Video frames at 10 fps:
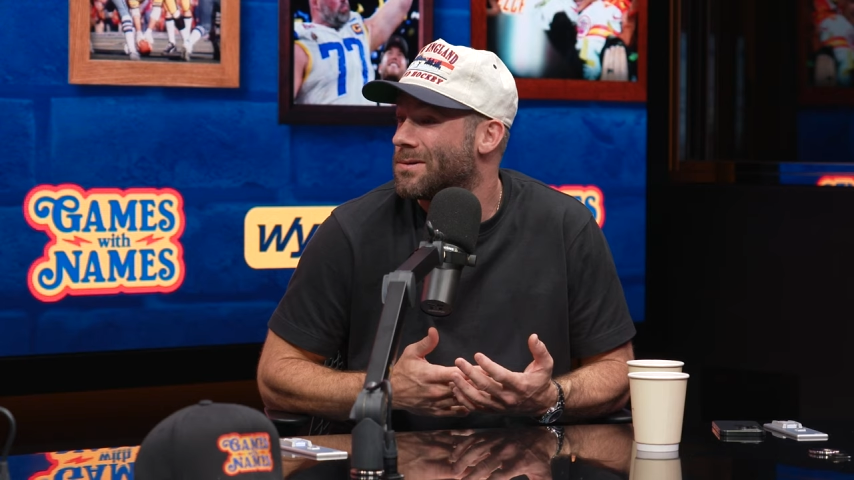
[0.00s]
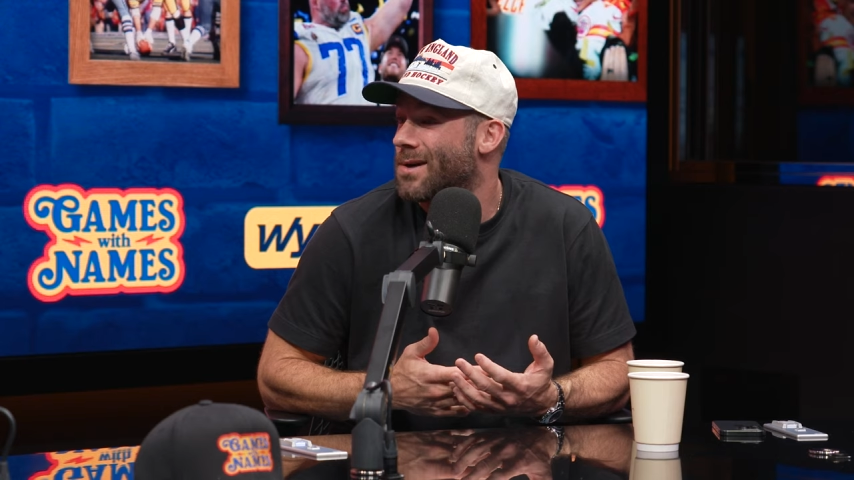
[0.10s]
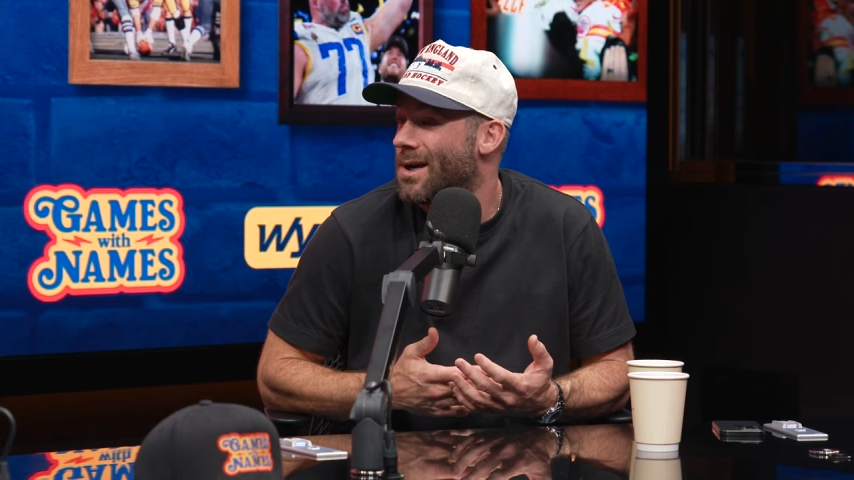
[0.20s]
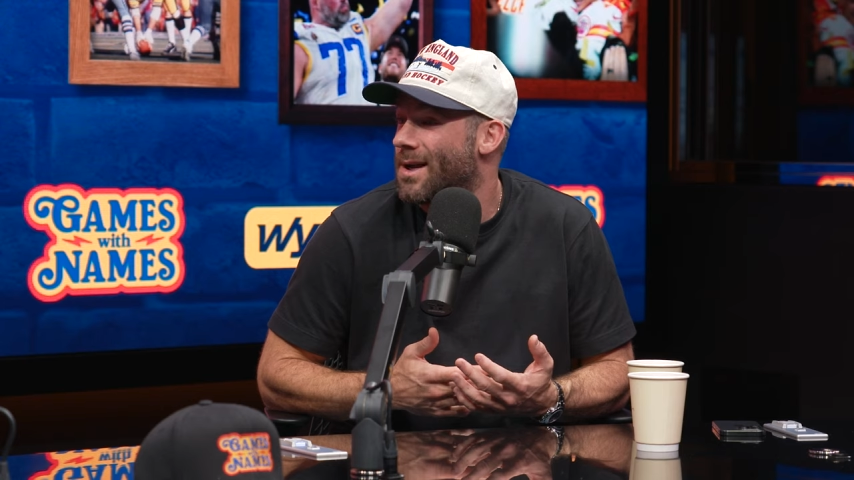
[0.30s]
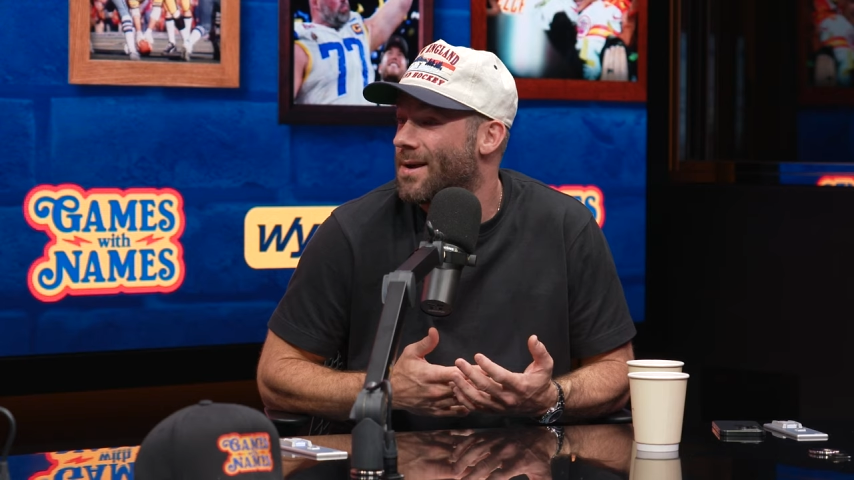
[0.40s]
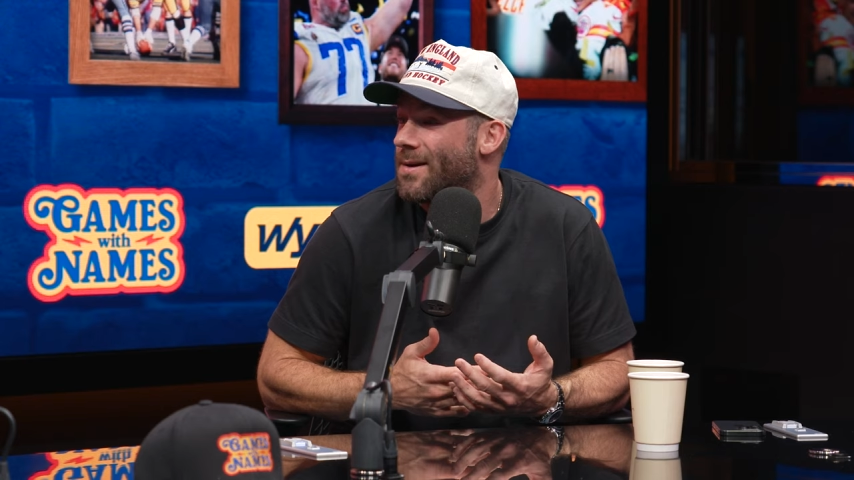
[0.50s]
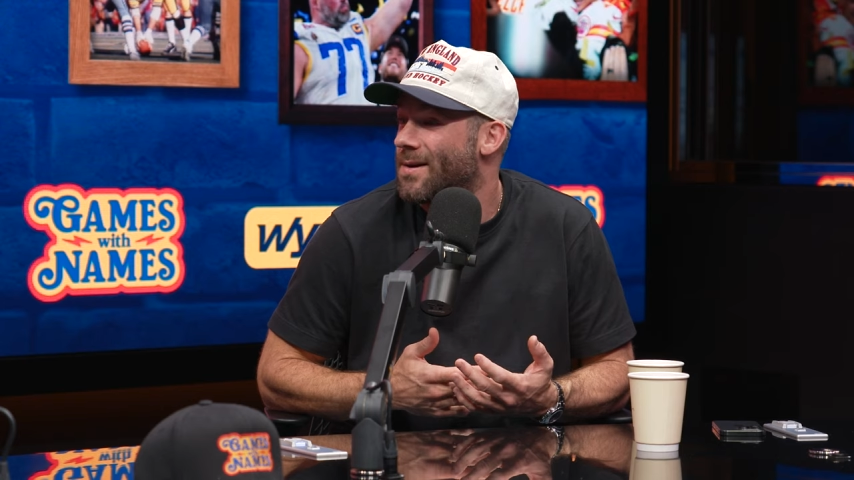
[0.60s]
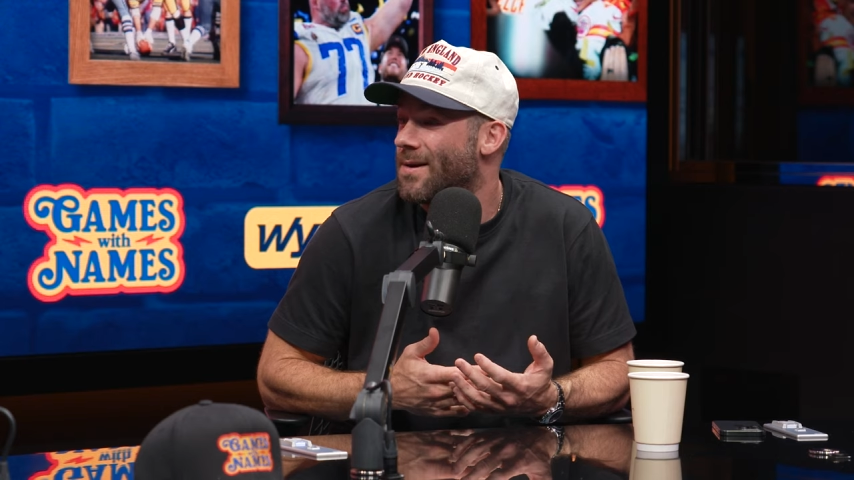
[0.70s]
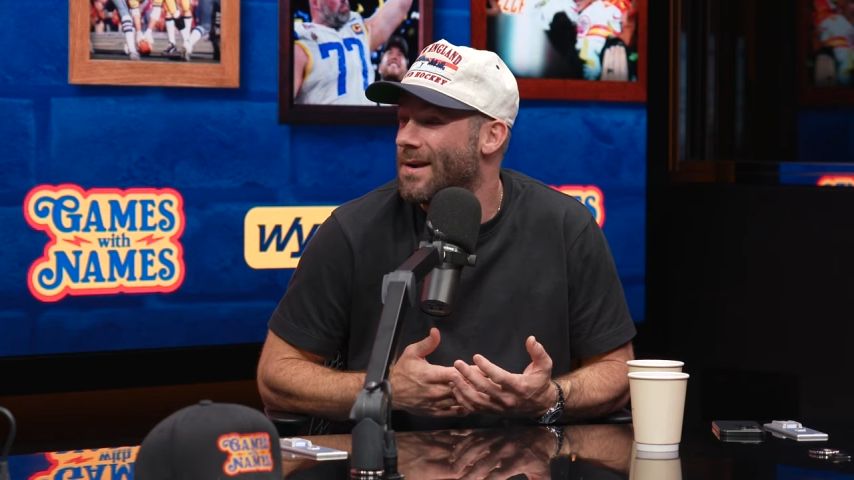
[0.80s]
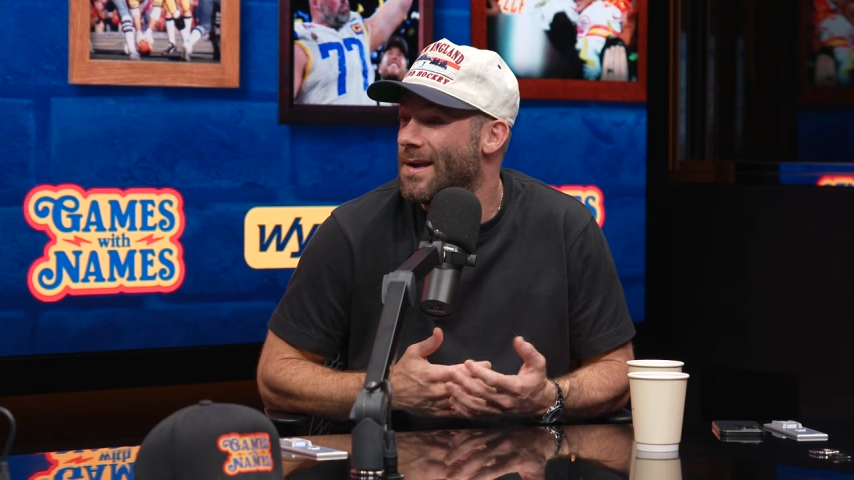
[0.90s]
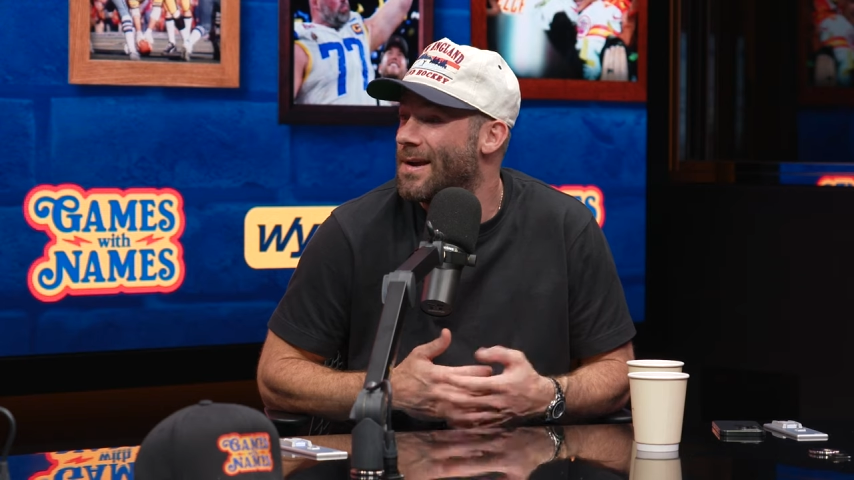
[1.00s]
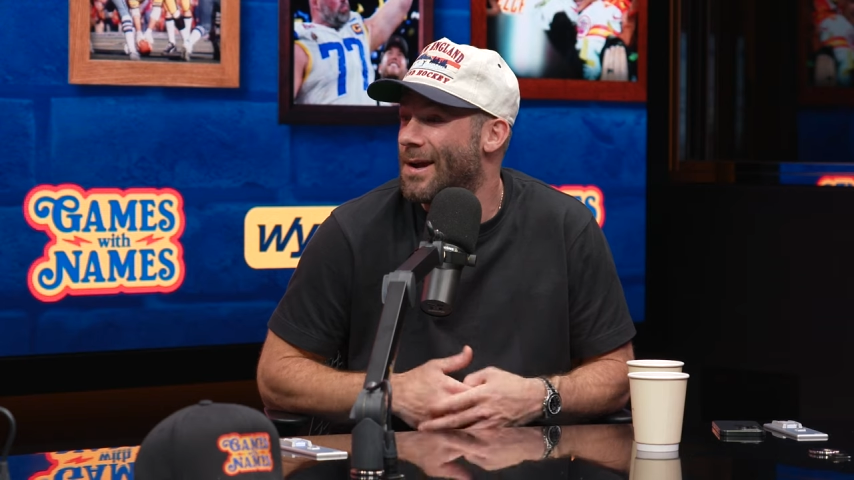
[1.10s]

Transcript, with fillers: through right now. You know